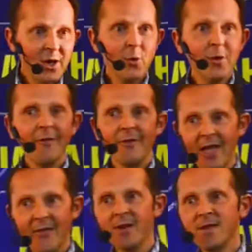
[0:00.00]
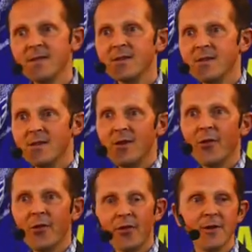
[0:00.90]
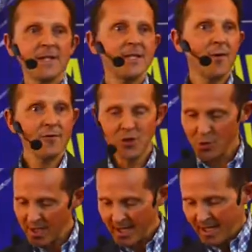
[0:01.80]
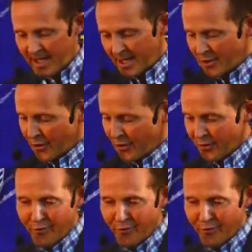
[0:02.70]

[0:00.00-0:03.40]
we have events uh, on the thirtieth of June in order